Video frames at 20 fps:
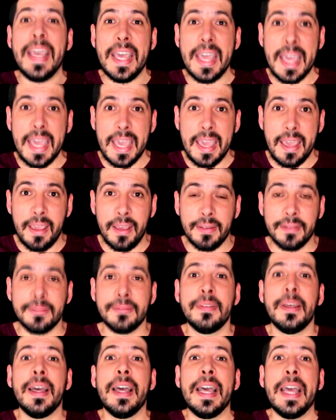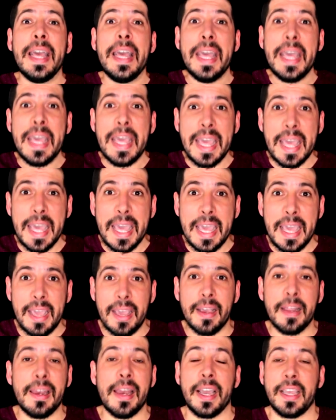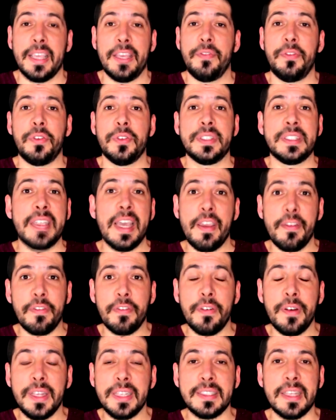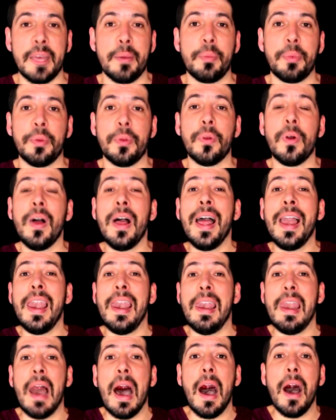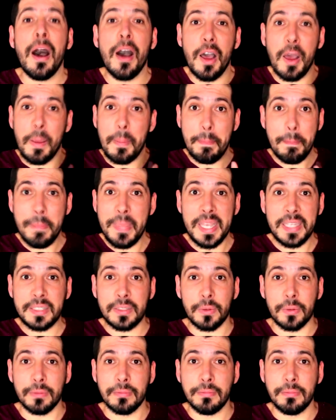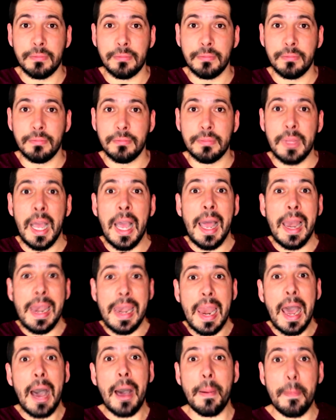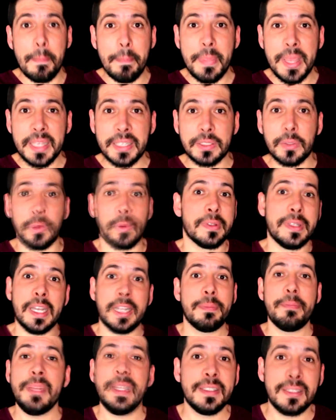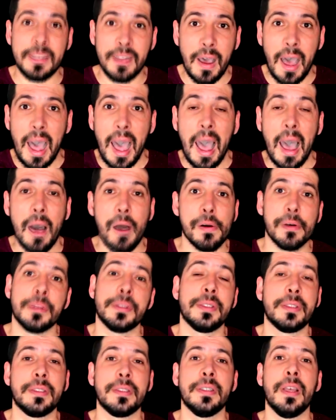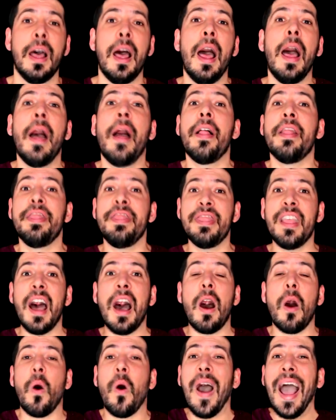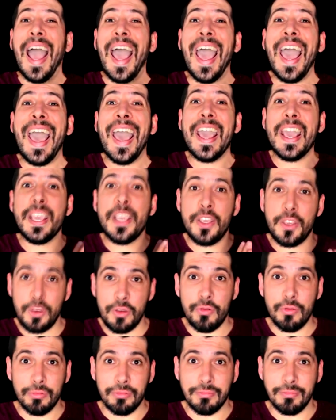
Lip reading: E. E, like if you say, for example, la maison. La maison, that means the house. Now, AU.